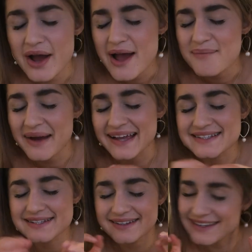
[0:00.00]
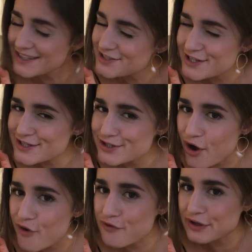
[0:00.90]
my delicious
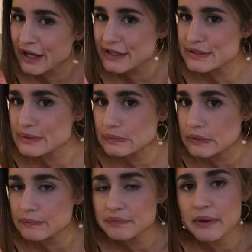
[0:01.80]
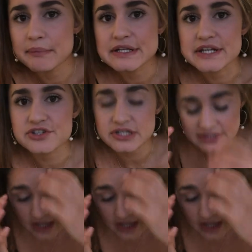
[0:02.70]
overnight, oh, a bit dangerous,